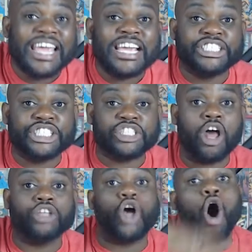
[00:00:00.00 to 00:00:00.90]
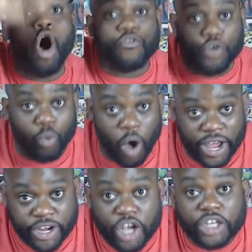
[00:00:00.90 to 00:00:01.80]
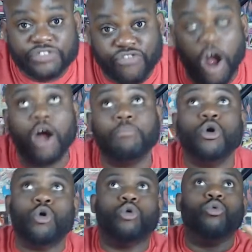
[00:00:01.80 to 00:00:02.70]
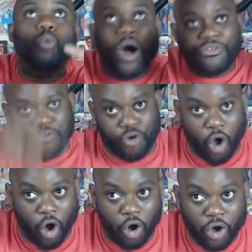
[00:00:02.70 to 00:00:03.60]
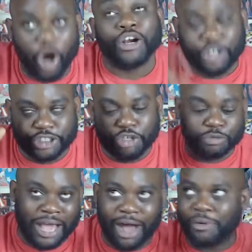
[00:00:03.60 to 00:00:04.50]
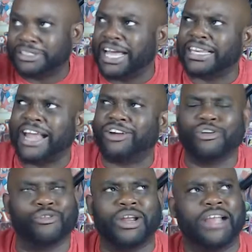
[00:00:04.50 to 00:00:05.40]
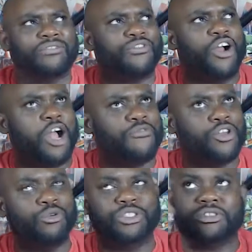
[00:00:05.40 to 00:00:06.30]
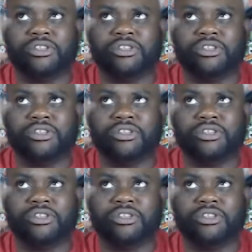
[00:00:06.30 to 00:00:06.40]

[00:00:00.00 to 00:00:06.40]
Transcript: He just lost All For One from One For All, or excuse me, I always got that confused.